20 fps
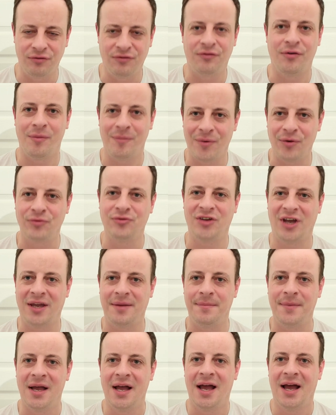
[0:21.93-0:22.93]
football
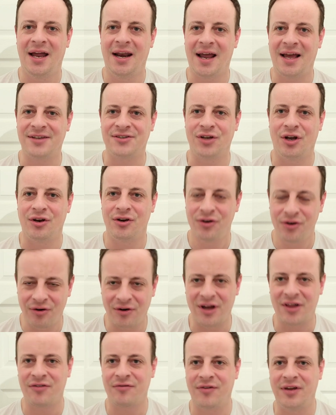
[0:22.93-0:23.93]
team, and that's a
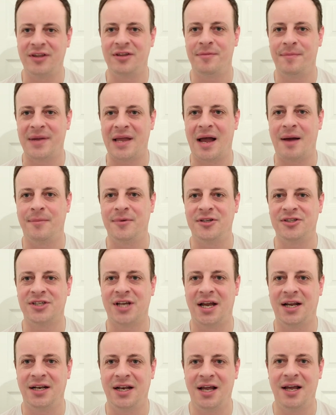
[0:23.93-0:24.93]
nice thing to be able to
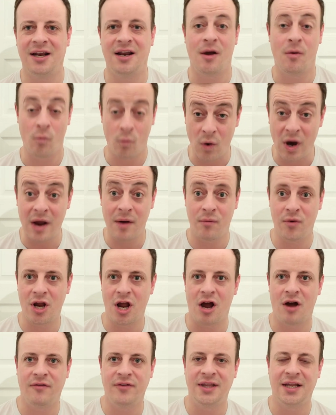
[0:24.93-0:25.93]
say, let alone where we
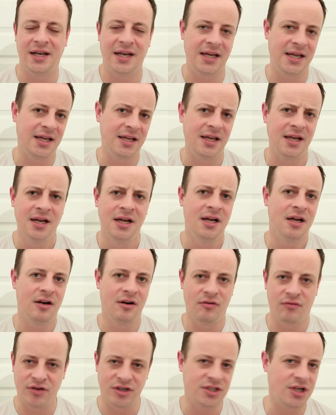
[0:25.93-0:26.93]
are in the league and
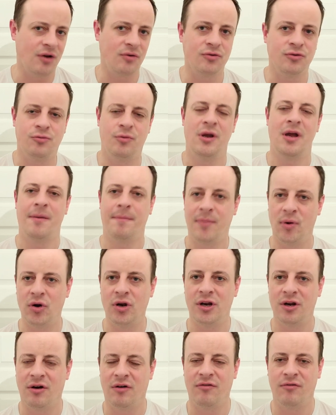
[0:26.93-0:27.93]
the results we are
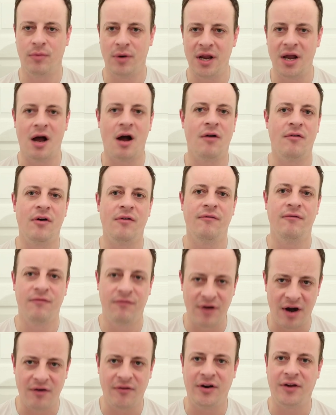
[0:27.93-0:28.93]
pulling off. We are a
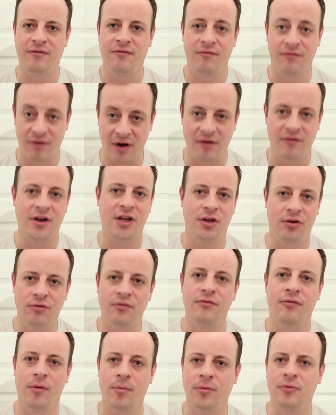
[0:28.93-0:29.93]
very, very
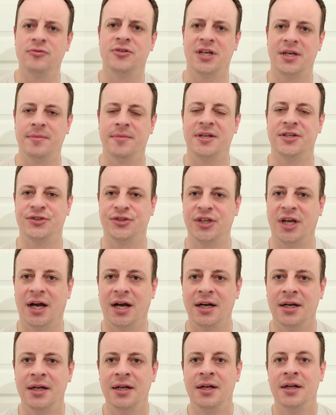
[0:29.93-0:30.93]
good football team this year.
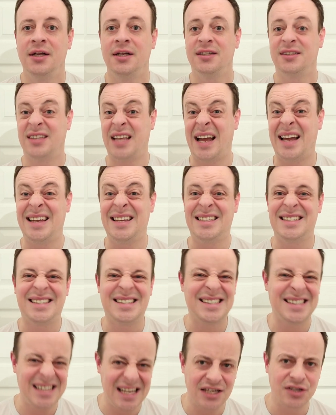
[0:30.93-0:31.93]
That is
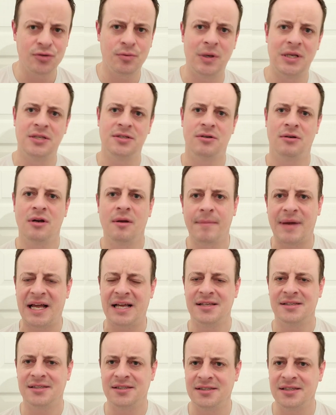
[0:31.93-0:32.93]
6 wins on the
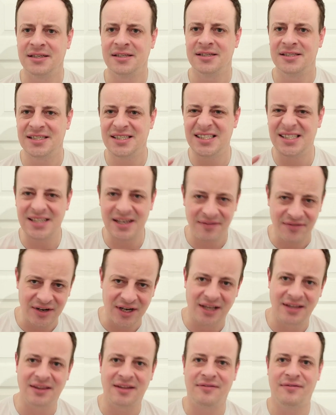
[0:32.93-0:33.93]
bounce, 7
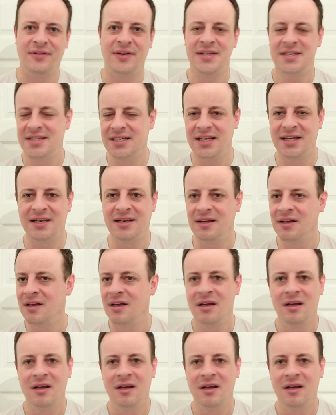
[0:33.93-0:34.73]
undefeated.